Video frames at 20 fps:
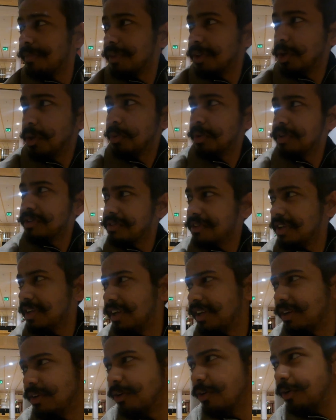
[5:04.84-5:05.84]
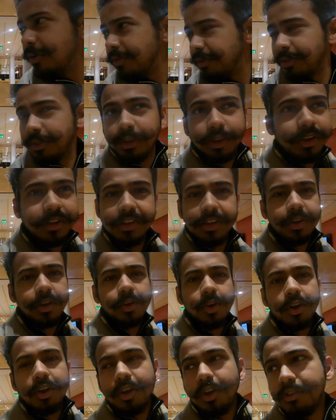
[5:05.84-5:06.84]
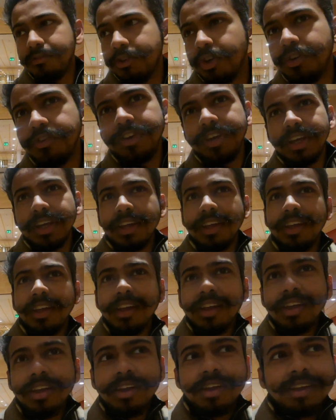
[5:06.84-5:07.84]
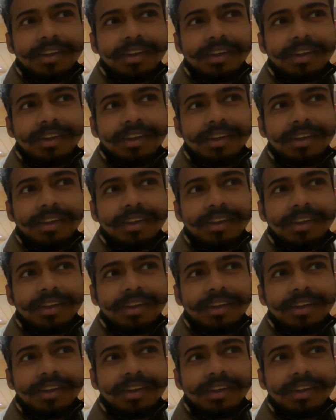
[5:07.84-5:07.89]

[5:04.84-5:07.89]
university in in, in all, all of Norway. Sort of the